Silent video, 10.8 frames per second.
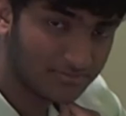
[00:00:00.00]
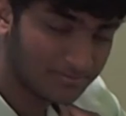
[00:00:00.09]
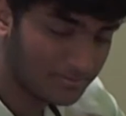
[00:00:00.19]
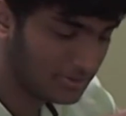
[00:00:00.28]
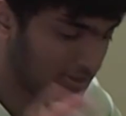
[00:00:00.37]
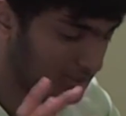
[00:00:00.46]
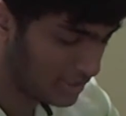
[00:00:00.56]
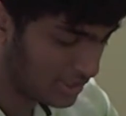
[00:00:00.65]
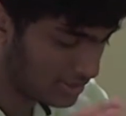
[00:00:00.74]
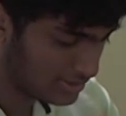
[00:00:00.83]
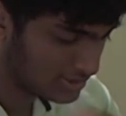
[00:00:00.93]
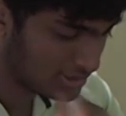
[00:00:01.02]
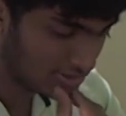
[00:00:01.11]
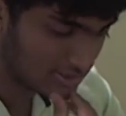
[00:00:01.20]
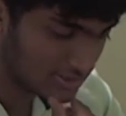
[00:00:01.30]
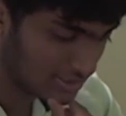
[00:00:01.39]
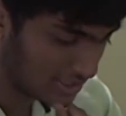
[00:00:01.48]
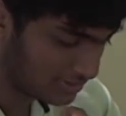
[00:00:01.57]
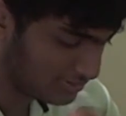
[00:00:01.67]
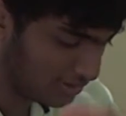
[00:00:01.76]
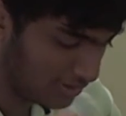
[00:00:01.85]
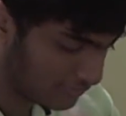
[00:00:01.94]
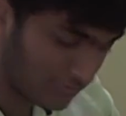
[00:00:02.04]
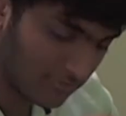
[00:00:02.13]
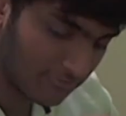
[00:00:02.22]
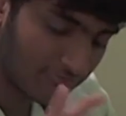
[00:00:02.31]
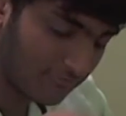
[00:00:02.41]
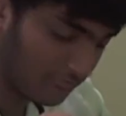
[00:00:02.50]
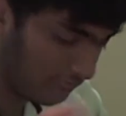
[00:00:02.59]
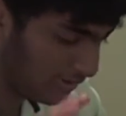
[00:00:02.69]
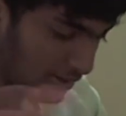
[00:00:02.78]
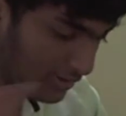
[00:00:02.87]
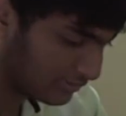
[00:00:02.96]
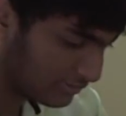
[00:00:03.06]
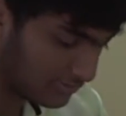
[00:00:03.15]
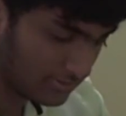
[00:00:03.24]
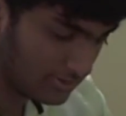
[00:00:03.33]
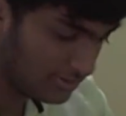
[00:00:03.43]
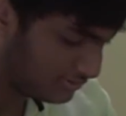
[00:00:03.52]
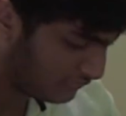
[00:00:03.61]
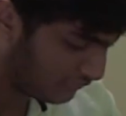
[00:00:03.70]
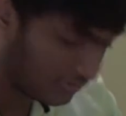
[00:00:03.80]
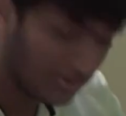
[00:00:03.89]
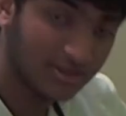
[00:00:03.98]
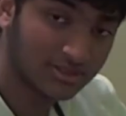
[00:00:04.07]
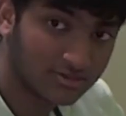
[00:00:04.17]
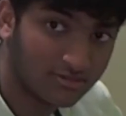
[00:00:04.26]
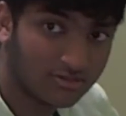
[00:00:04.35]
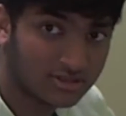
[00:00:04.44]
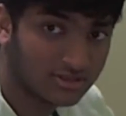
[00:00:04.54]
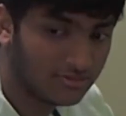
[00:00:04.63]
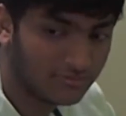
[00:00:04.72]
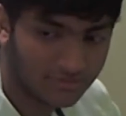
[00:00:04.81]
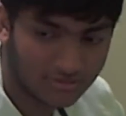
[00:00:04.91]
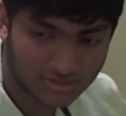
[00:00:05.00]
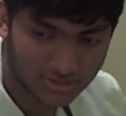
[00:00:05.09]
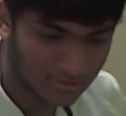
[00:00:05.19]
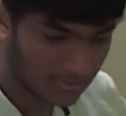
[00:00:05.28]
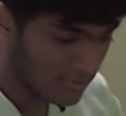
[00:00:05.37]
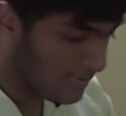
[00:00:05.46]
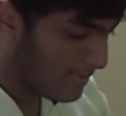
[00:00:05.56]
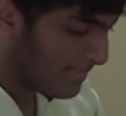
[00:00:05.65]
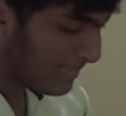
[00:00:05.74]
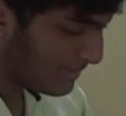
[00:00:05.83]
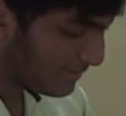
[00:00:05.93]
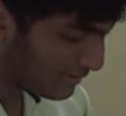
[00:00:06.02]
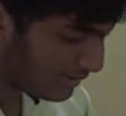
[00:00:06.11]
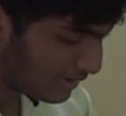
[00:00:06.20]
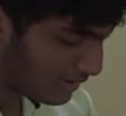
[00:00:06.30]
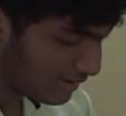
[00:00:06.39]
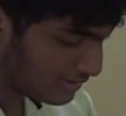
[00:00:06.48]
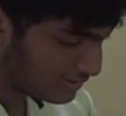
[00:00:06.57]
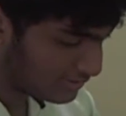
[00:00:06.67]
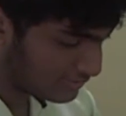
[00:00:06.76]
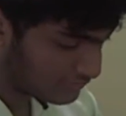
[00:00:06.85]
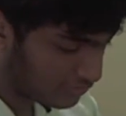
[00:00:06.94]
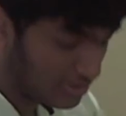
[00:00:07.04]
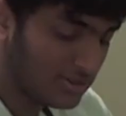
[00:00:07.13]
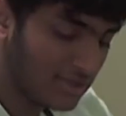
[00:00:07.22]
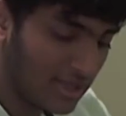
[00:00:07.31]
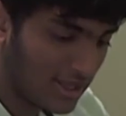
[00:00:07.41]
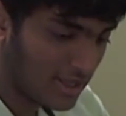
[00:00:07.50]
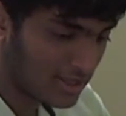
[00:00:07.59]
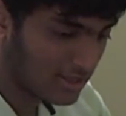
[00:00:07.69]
But yeah, he's just like known for rating furry Discord servers. And one day he